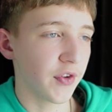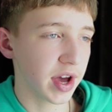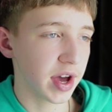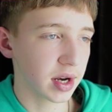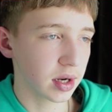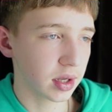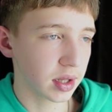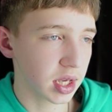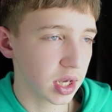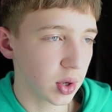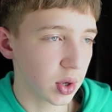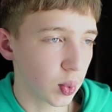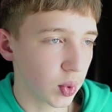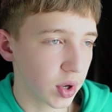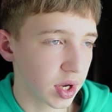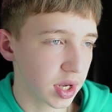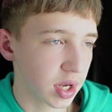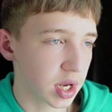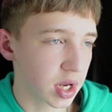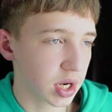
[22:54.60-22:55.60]
finally,
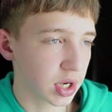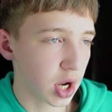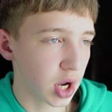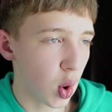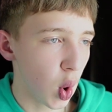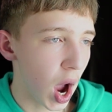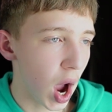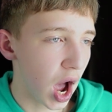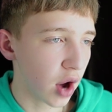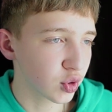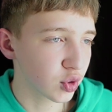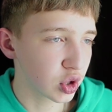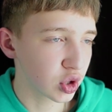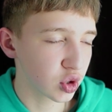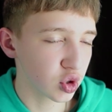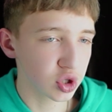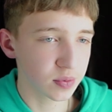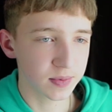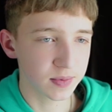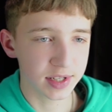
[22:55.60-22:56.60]
we know how
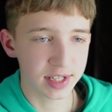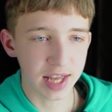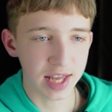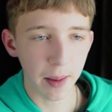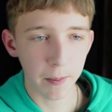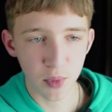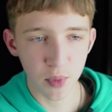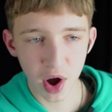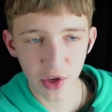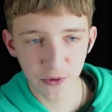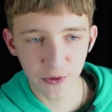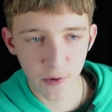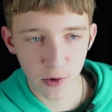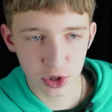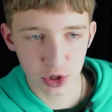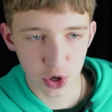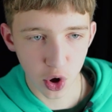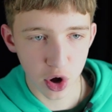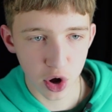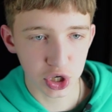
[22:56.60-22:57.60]
to use breadth
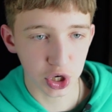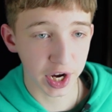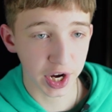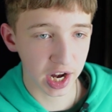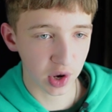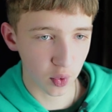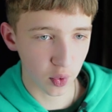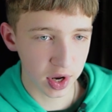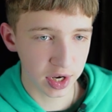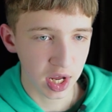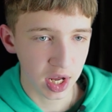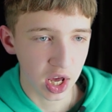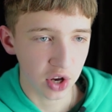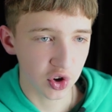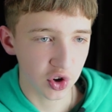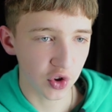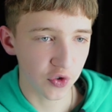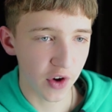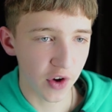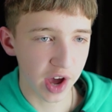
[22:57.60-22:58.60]
first search on a grid
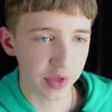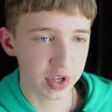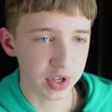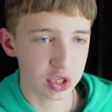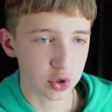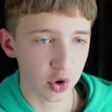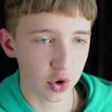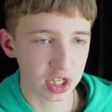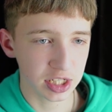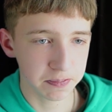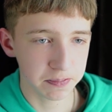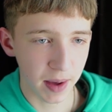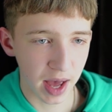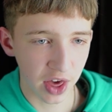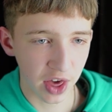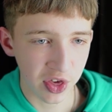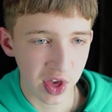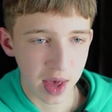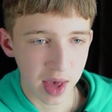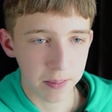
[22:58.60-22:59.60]
to find the shortest
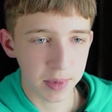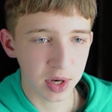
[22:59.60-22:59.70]
path